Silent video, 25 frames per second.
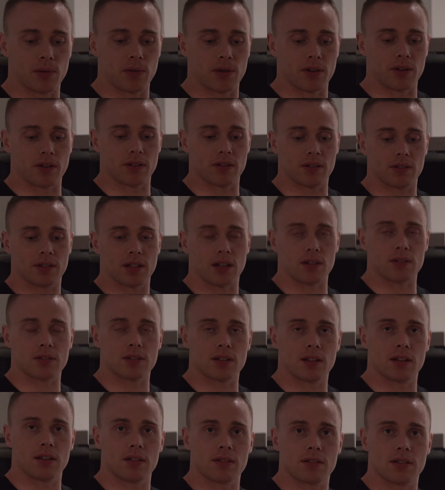were
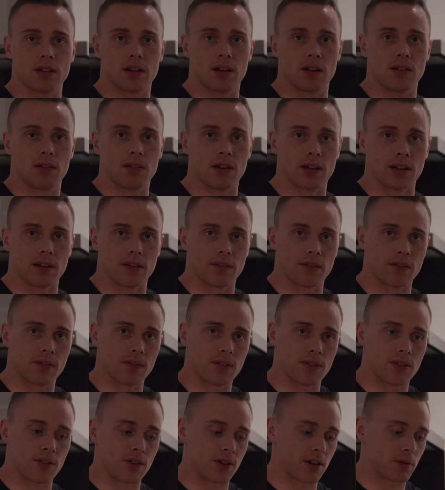downstairs now, like
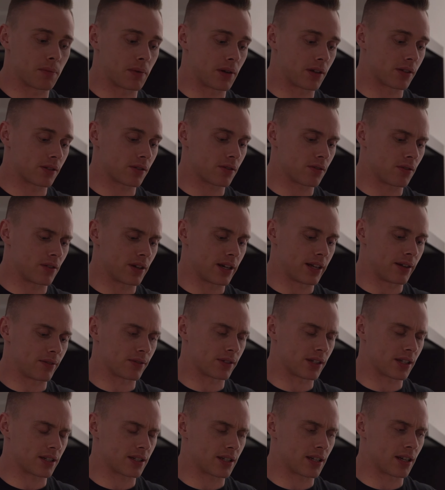thirty minutes ago, and I
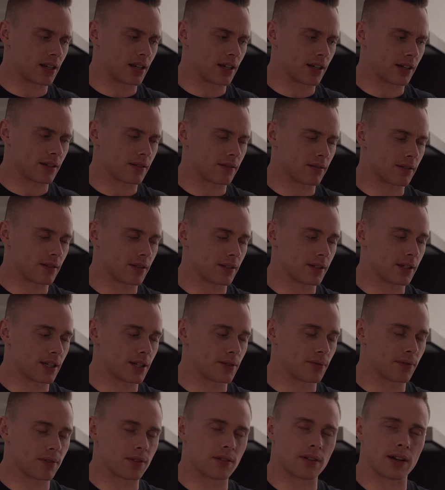was asking like, is
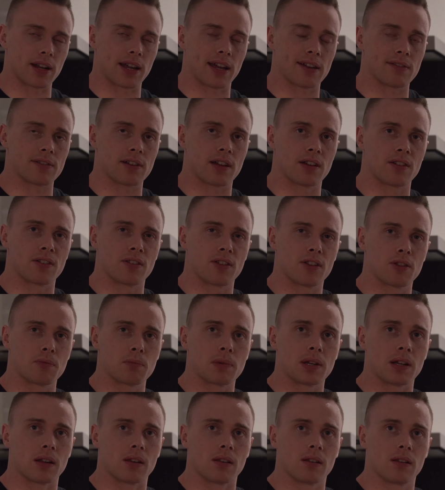anyone gonna have another
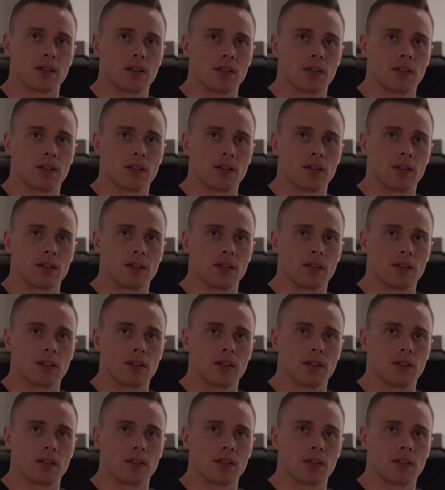meal?